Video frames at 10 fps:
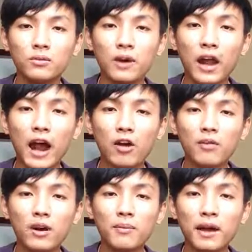But
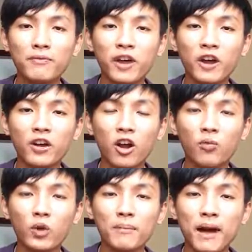however, my parents
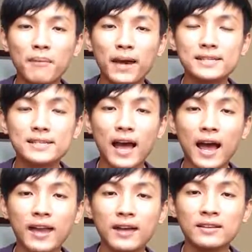always by my
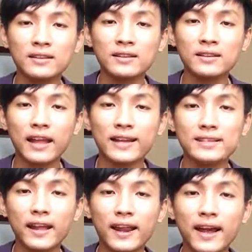side and they
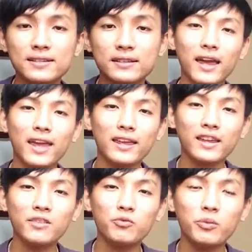say that, hey,
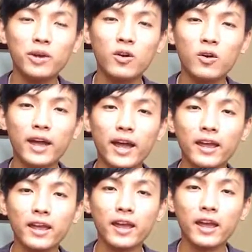it will be
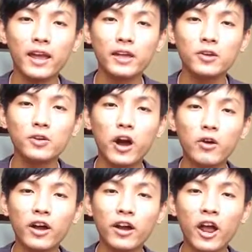okay. You
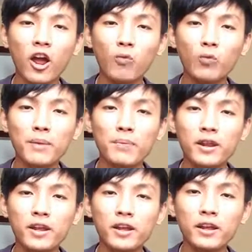know that I always
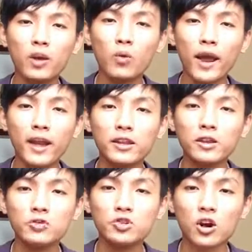believe in the way that
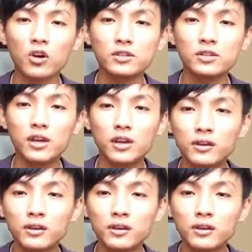you choose.